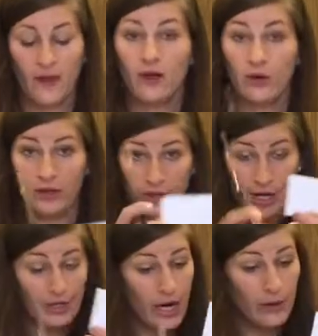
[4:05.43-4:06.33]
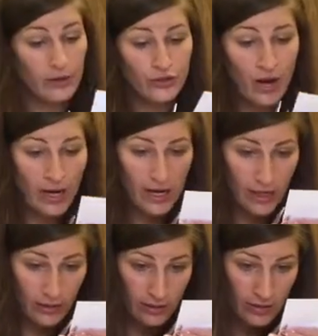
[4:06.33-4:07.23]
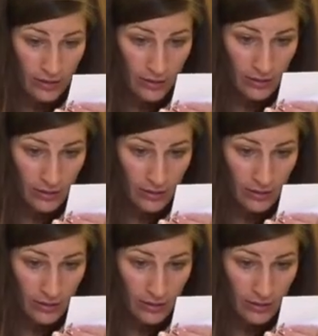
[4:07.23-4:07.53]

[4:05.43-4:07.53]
Going to cut our triangles.